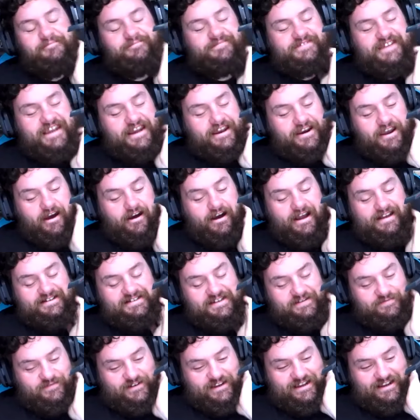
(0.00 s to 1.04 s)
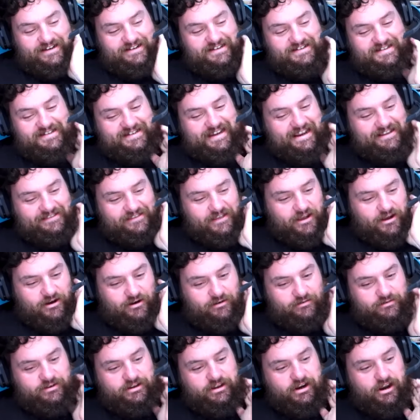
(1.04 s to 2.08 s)
Yeah, no, I definitely understand the
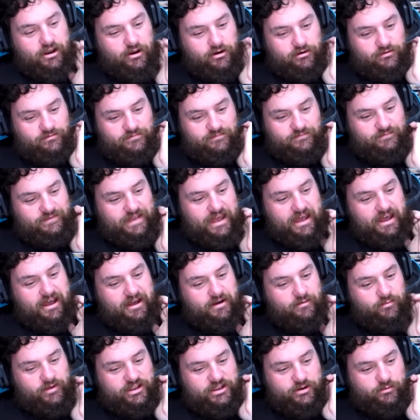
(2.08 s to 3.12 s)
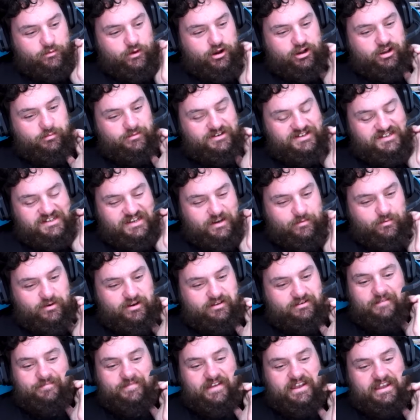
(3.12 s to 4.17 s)
whole, you know, uh, when you're working with
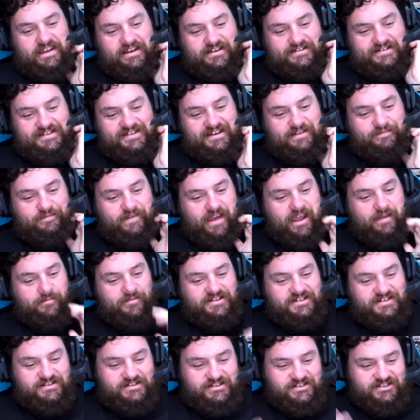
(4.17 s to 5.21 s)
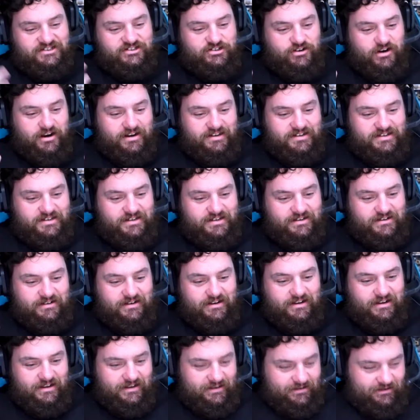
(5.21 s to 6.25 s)
someone that you consider famous and just trying to,
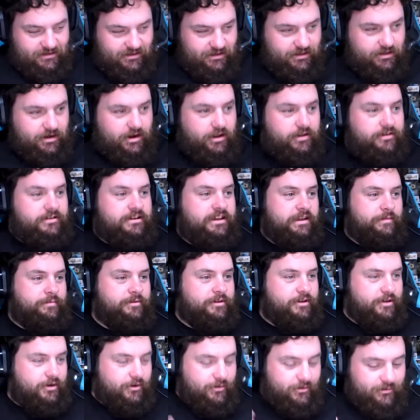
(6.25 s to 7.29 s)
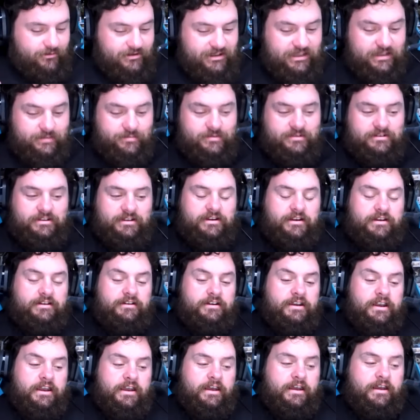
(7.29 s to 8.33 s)
you know, keep it cool, keep it, you know.
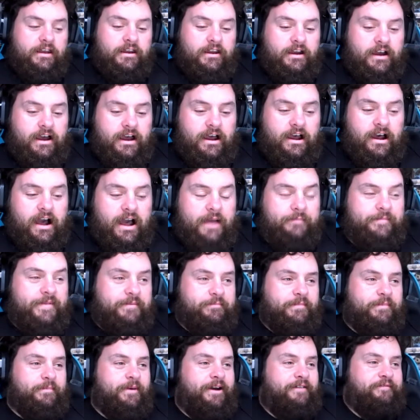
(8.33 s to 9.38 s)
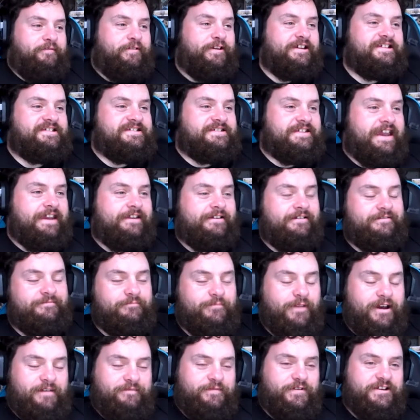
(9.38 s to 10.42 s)
I remember my first day,
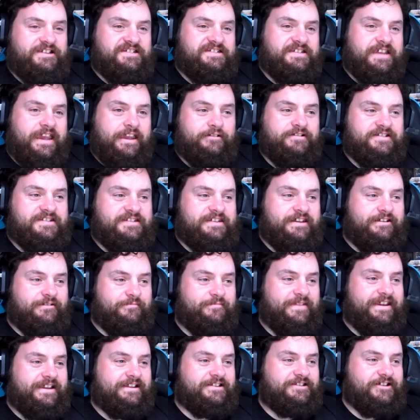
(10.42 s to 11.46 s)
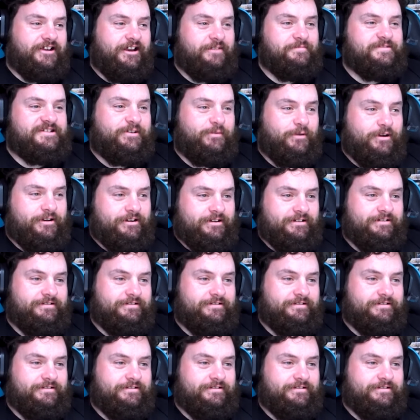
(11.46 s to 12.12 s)
my first day on set of Mega Time Squad.